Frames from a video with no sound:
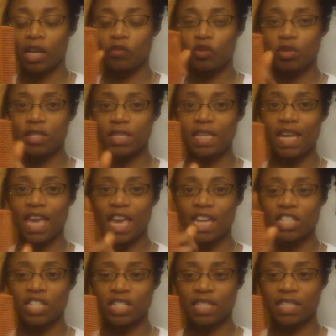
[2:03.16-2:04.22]
If you see
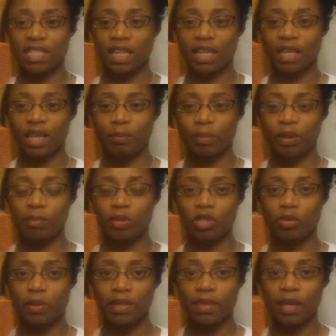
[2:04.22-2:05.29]
edges sticking up in
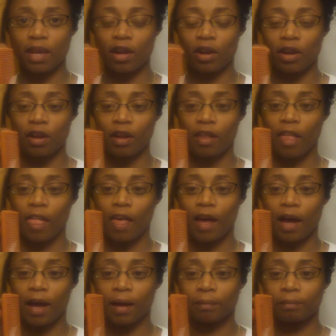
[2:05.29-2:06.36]
between there,
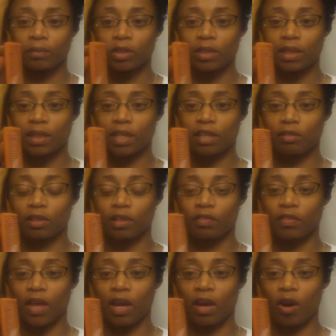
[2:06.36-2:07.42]
um, you need to get rid
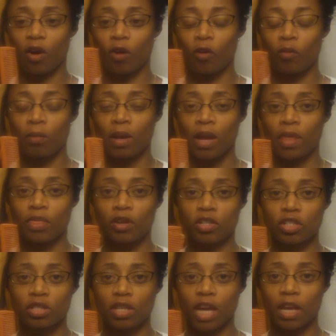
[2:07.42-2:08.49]
of that comb. There
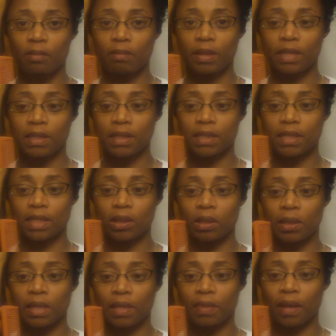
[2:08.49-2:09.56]
should not be a
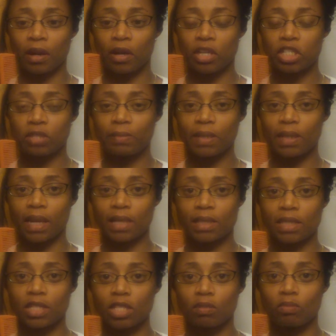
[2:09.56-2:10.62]
seal in there. It should be
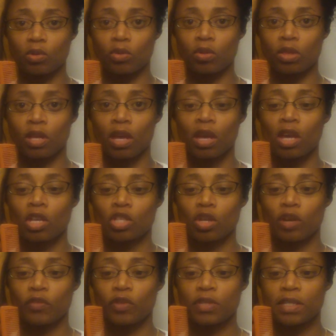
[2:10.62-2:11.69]
nice and smooth.
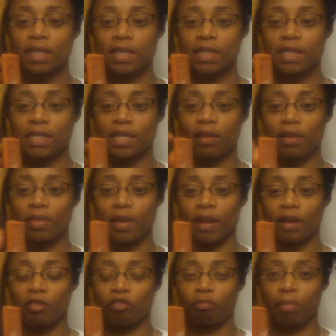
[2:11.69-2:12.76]
So if you see a seal in
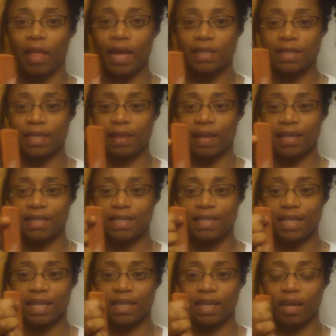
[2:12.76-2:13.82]
there with plastic like
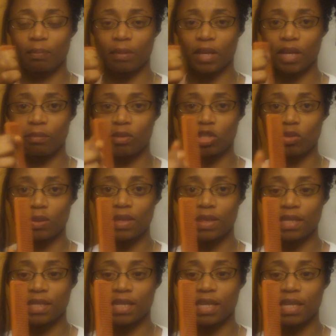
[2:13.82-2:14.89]
sticking up in between
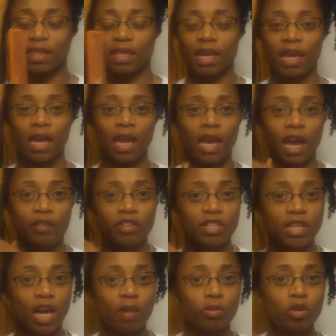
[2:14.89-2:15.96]
the teeth, every
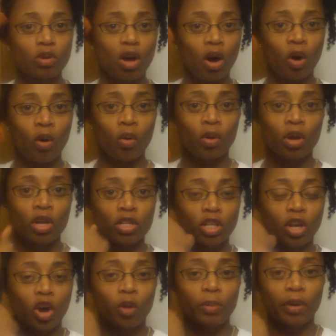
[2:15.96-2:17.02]
time you go
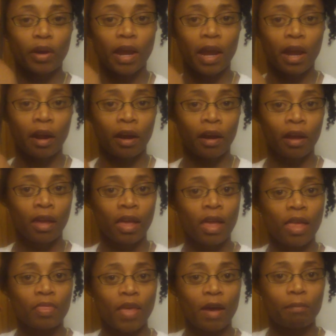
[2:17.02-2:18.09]
to comb your hair,
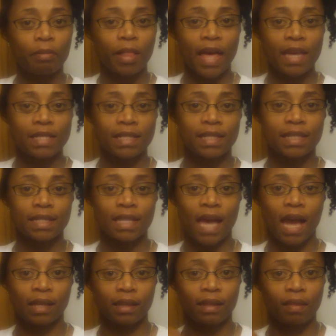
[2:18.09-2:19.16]
that plastic is
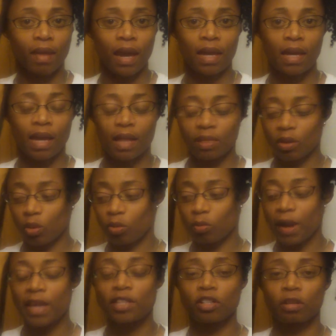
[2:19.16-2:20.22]
acting like a little
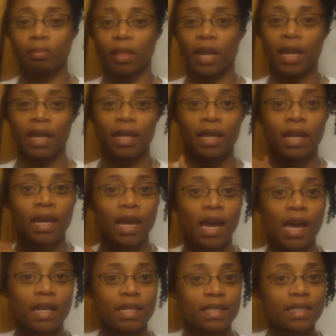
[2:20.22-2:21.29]
razor blade
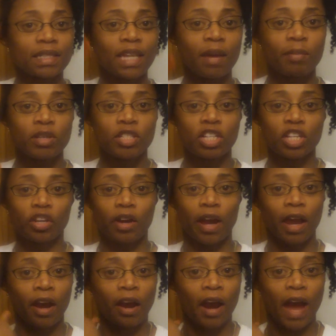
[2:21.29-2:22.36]
and it's damaging your
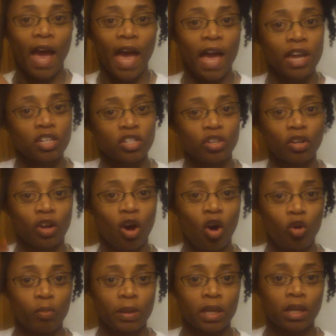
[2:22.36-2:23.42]
hair as you're
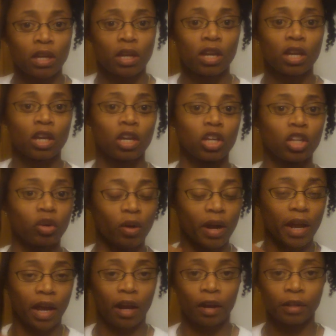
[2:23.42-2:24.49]
combing your
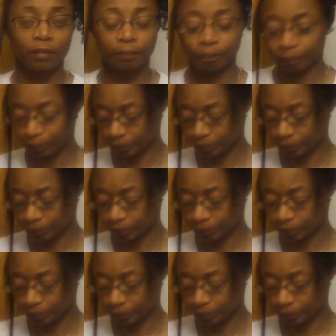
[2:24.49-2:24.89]
hair